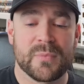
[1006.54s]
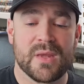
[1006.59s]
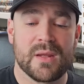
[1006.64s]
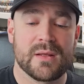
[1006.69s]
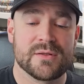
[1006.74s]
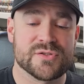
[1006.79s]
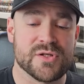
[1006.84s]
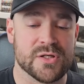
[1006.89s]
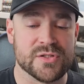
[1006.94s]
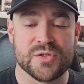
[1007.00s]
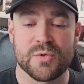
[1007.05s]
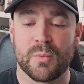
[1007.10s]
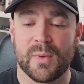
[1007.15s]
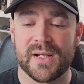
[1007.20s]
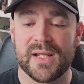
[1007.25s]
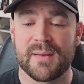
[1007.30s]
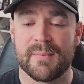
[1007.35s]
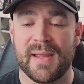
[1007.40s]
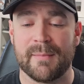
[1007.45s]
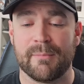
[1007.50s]
It's also
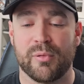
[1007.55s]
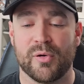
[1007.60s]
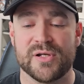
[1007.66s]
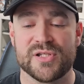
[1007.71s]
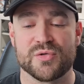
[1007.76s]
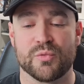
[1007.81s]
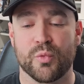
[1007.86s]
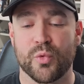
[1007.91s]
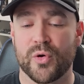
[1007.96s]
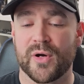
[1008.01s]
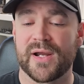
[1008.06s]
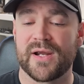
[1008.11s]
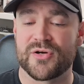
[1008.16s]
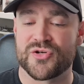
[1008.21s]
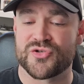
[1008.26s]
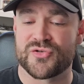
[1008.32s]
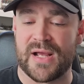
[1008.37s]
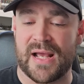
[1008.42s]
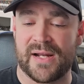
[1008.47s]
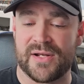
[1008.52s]
1 command point, word your
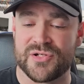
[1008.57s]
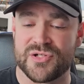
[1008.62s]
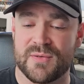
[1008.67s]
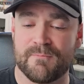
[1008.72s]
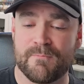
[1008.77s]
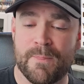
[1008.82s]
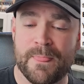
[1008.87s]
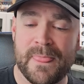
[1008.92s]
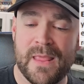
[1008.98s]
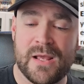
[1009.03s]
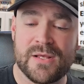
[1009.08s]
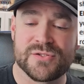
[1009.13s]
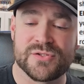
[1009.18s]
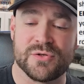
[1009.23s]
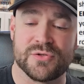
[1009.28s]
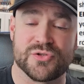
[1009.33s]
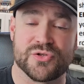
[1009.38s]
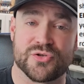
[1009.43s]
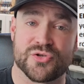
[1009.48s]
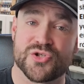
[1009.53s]
stratagem. So
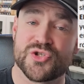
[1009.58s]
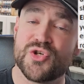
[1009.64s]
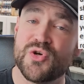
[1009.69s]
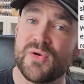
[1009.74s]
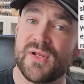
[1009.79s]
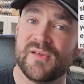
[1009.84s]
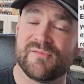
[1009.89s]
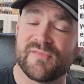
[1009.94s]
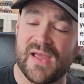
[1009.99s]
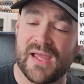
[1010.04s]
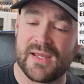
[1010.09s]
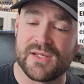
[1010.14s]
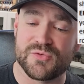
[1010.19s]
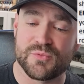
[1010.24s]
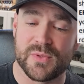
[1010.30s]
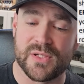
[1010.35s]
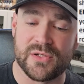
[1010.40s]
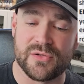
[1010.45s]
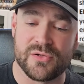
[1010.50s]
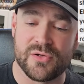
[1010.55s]
it's your shooting phase
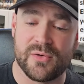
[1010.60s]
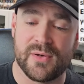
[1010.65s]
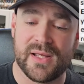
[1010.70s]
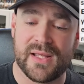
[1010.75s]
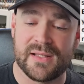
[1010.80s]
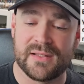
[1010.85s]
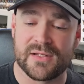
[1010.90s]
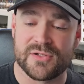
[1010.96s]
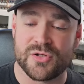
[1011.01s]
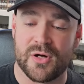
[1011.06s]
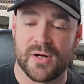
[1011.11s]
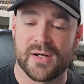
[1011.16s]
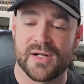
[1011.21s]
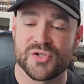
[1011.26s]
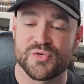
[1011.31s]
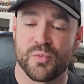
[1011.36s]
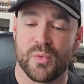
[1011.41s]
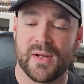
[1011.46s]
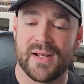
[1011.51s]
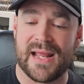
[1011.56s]
when you do it, and the target
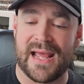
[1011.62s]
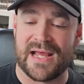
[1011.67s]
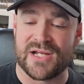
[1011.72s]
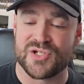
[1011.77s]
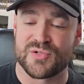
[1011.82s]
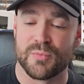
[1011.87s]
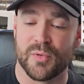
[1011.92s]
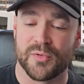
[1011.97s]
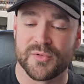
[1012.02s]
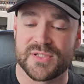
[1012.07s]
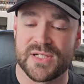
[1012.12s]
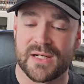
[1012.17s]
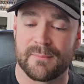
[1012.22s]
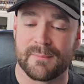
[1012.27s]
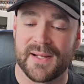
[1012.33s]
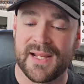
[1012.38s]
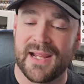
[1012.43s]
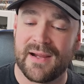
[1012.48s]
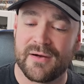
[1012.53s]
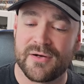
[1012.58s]
is 1 Astra Militarum
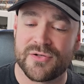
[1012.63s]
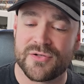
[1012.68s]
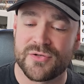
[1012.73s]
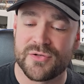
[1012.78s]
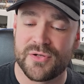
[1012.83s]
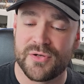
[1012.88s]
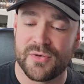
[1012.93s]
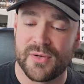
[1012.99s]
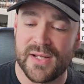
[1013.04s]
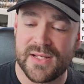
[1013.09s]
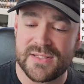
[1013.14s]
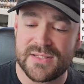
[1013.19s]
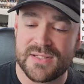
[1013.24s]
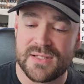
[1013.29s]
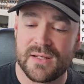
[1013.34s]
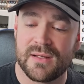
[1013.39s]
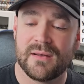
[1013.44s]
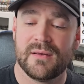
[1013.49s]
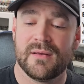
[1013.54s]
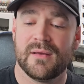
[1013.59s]
character unit
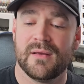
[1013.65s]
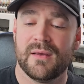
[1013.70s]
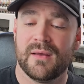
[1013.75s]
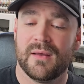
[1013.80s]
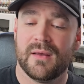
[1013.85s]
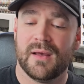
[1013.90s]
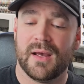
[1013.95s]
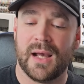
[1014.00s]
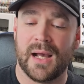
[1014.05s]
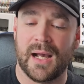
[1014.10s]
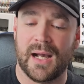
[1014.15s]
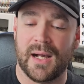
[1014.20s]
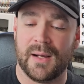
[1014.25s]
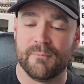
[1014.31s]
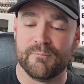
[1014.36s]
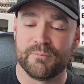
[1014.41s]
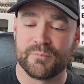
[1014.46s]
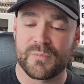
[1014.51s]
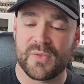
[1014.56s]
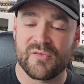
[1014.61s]

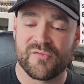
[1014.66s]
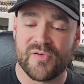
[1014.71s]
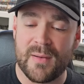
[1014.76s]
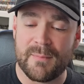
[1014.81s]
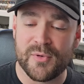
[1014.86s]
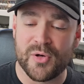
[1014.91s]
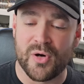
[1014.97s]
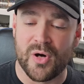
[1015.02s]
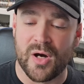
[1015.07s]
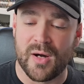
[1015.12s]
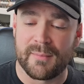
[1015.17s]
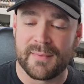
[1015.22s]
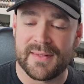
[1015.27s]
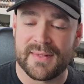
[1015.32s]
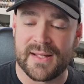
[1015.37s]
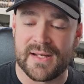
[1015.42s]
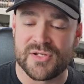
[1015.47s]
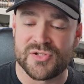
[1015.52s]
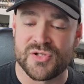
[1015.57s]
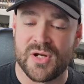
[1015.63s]
from your army
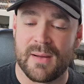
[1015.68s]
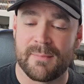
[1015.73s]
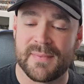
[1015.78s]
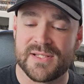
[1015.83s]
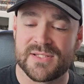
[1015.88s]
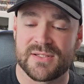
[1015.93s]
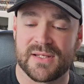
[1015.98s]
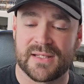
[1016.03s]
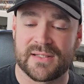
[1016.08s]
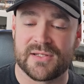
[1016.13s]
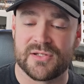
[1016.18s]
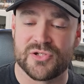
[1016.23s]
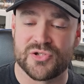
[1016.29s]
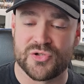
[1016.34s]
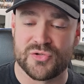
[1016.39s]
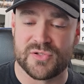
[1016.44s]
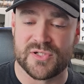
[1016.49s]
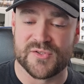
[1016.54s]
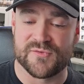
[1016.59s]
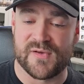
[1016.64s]
that has not been selected to
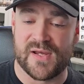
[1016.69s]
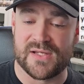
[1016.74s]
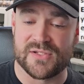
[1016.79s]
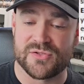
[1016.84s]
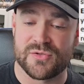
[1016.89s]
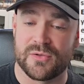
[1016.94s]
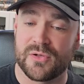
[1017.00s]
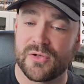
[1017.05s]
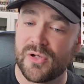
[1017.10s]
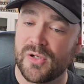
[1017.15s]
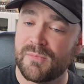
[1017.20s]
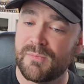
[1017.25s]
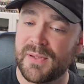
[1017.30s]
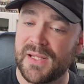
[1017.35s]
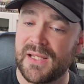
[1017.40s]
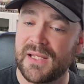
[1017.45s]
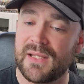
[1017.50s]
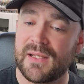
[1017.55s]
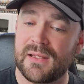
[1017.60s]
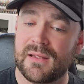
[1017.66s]
shoot this phase. So it could
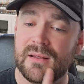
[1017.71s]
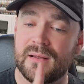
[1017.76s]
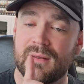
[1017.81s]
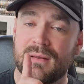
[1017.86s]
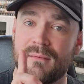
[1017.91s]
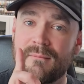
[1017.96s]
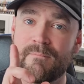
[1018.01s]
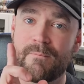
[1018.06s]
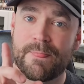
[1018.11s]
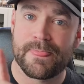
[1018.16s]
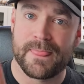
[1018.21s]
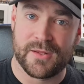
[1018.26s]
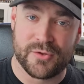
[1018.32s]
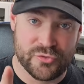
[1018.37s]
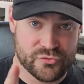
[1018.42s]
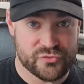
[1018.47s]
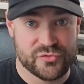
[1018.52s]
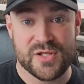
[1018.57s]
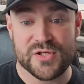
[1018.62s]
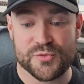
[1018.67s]
be,
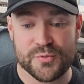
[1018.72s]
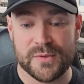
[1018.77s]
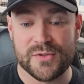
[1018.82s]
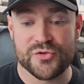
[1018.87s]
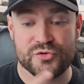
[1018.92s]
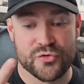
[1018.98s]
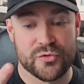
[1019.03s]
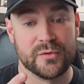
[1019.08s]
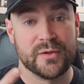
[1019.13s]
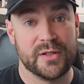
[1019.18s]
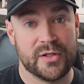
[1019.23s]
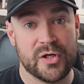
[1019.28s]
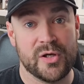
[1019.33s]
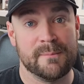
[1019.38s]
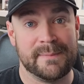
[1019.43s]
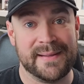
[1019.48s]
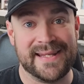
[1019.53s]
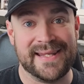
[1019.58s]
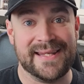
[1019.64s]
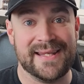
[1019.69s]
this one truly could
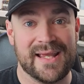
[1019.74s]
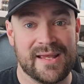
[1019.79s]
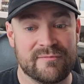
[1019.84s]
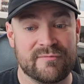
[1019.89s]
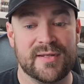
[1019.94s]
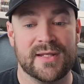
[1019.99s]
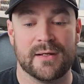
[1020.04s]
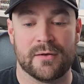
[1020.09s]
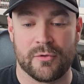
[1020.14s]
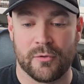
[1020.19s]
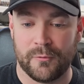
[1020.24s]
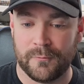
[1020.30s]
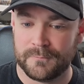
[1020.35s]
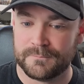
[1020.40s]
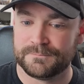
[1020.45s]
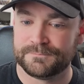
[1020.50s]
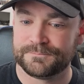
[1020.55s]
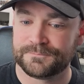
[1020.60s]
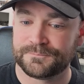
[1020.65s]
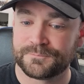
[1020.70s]
be a vehicle.
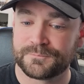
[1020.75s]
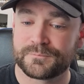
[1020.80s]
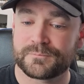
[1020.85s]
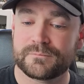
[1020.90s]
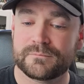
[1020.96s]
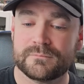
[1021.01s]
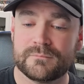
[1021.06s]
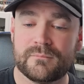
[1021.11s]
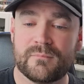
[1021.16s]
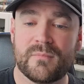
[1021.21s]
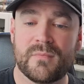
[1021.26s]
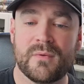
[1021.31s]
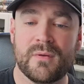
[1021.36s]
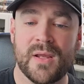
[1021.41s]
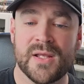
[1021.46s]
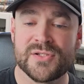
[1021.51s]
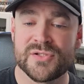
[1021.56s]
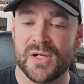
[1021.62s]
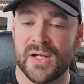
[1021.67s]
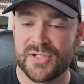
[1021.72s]

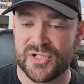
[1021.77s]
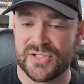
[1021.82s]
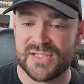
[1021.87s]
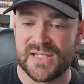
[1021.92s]
It's not just